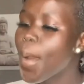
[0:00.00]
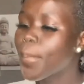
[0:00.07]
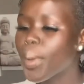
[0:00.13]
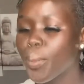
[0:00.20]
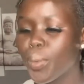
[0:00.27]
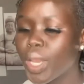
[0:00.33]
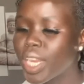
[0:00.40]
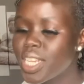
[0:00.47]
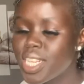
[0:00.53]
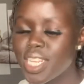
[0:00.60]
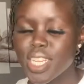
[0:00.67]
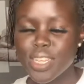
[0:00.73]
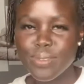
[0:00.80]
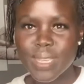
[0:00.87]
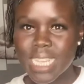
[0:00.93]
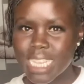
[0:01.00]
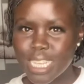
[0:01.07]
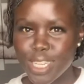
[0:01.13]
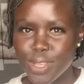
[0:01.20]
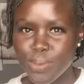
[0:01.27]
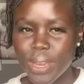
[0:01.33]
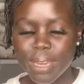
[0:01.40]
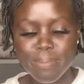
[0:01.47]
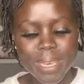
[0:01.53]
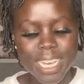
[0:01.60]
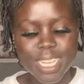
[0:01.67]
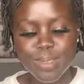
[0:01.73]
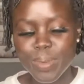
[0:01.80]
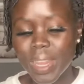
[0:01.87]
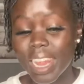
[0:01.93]
but we continuously do it
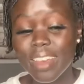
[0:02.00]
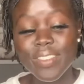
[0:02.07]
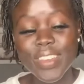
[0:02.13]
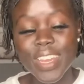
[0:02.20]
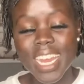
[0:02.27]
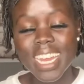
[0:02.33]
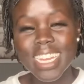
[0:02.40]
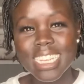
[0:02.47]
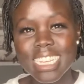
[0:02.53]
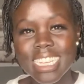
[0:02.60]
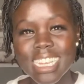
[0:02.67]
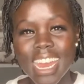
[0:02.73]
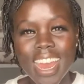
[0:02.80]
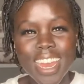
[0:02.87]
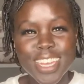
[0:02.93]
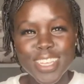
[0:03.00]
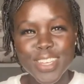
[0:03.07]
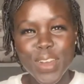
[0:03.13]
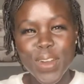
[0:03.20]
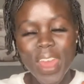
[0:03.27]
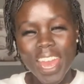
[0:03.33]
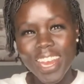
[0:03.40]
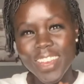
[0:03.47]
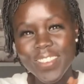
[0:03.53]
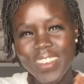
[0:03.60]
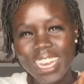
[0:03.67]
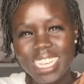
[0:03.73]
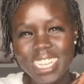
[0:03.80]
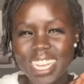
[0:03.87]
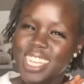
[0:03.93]
because we love you guys. So
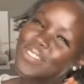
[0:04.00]
anyways, thanks